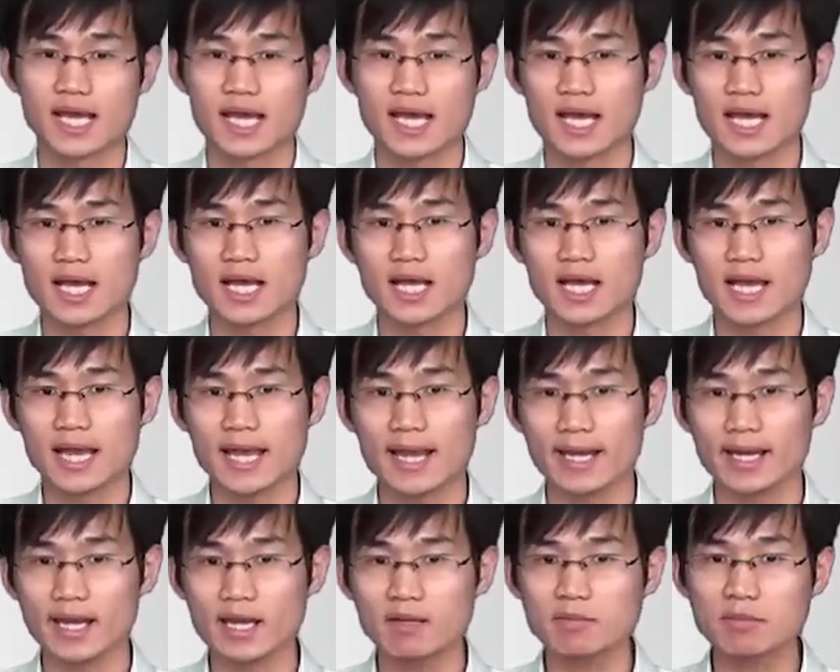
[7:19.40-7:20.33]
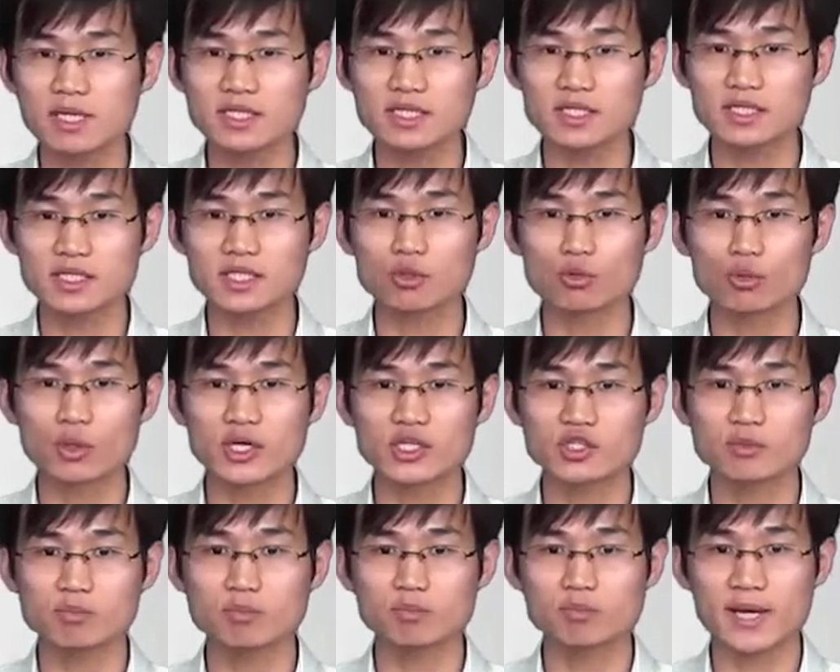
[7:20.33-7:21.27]
An MST
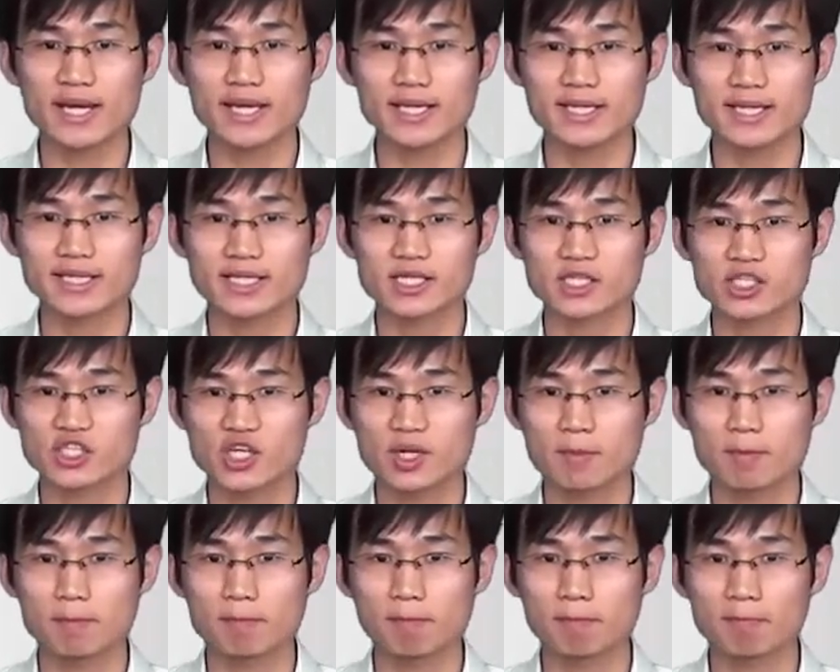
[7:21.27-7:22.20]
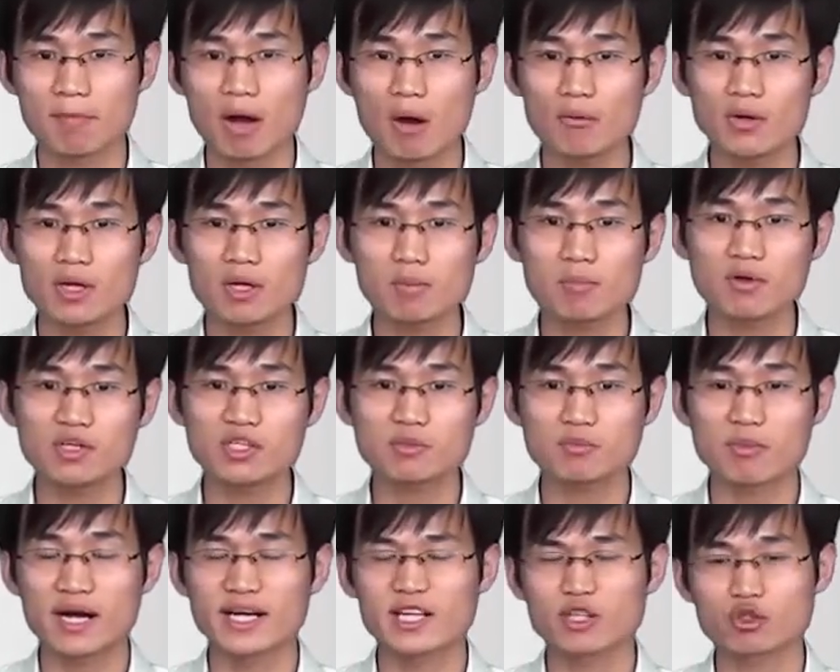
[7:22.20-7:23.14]
region may contain multiple
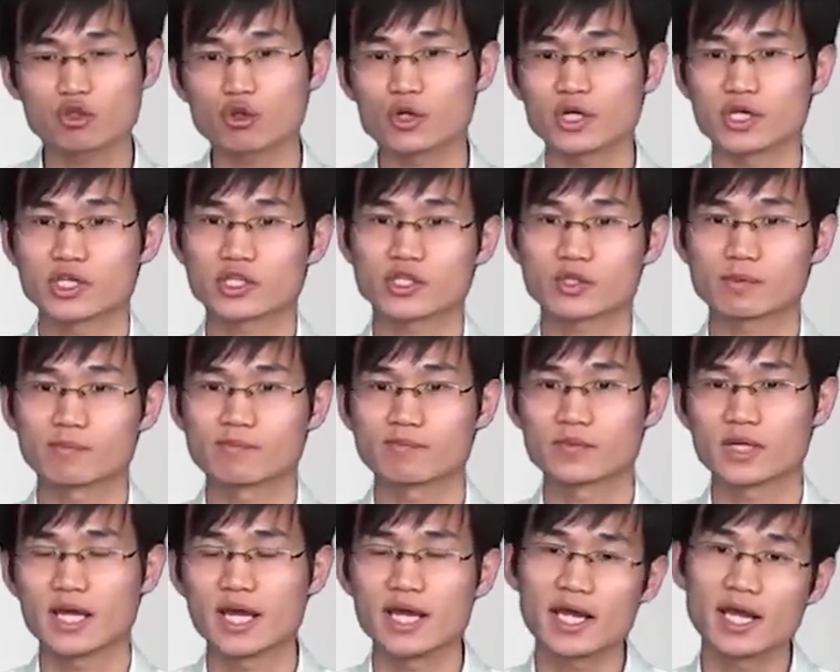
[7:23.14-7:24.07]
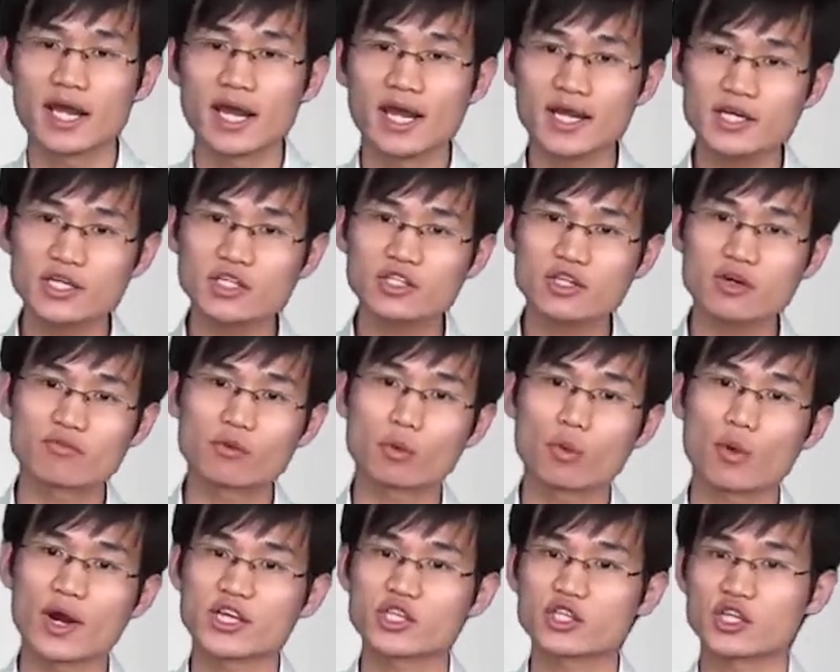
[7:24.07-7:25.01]
spelling trees, each of
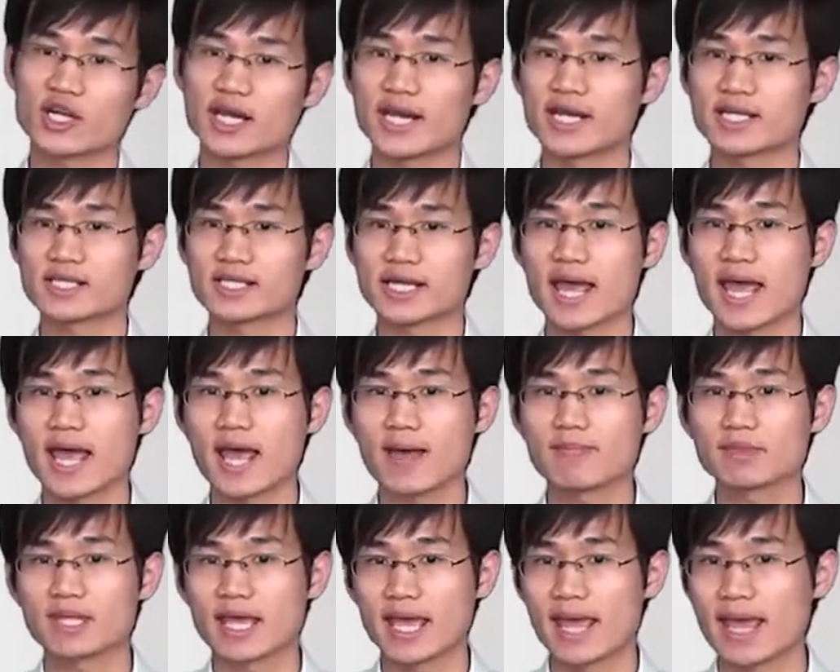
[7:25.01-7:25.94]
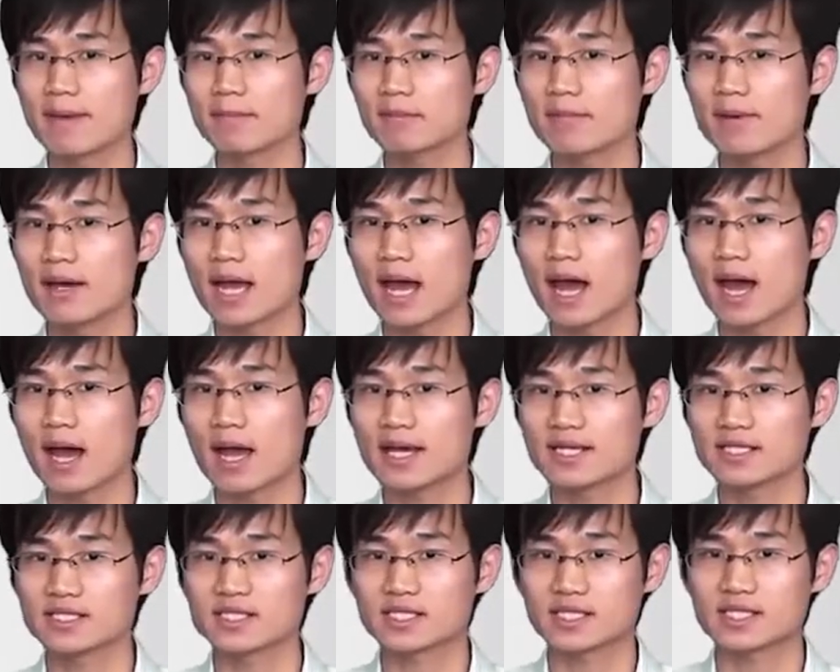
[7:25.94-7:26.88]
which is an
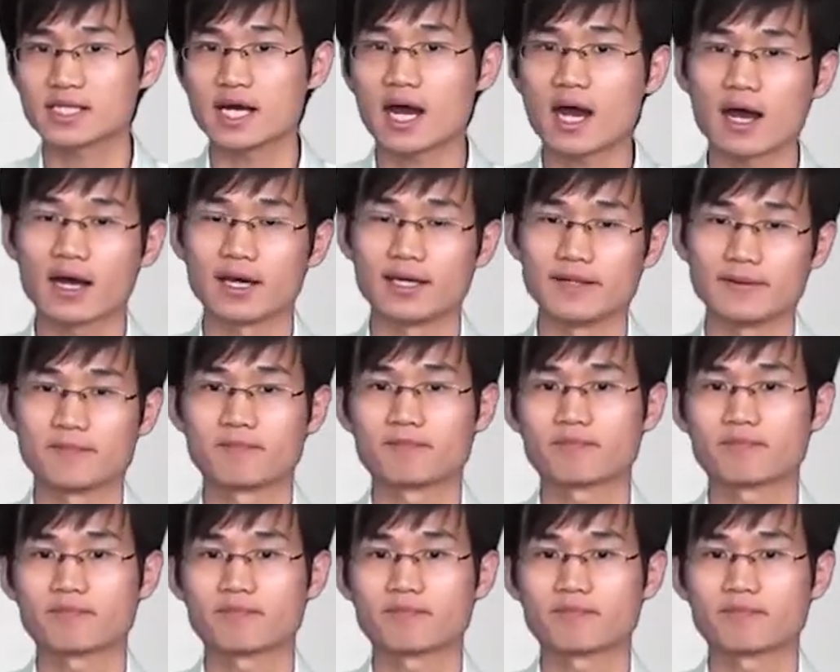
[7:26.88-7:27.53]
MSTI.